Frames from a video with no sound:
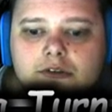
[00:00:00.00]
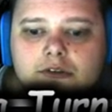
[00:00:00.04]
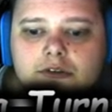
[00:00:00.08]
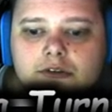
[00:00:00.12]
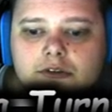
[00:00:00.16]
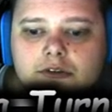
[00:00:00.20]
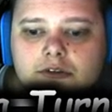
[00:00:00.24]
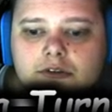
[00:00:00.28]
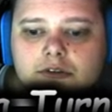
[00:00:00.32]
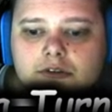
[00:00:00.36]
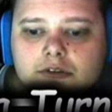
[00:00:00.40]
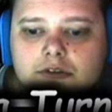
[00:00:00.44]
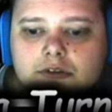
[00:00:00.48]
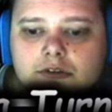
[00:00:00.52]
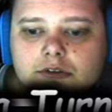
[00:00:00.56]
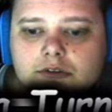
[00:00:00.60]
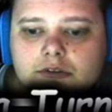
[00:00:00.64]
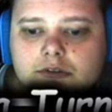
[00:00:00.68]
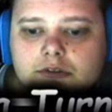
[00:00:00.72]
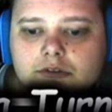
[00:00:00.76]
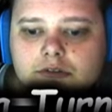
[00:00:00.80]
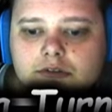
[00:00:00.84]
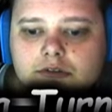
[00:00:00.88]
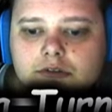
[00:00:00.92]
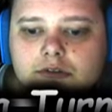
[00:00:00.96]

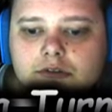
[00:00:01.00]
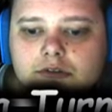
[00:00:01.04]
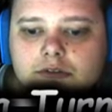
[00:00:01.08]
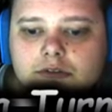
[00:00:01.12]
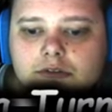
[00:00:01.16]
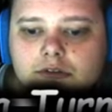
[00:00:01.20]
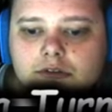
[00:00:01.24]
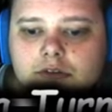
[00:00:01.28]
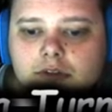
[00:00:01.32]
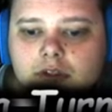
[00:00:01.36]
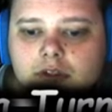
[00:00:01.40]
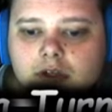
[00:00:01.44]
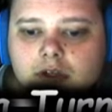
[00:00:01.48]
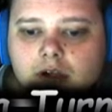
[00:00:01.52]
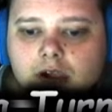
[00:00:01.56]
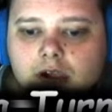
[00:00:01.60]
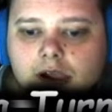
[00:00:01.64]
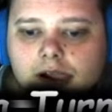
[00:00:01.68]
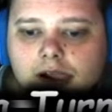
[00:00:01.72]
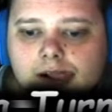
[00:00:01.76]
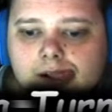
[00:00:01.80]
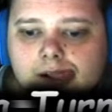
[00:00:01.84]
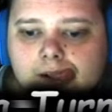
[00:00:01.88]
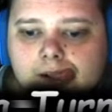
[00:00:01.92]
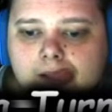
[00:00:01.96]

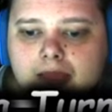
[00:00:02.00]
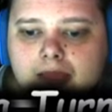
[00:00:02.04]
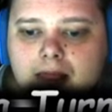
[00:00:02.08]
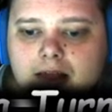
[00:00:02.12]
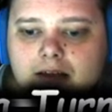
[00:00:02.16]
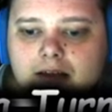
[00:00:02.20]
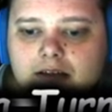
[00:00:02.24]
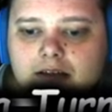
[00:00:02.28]
(no one is talking)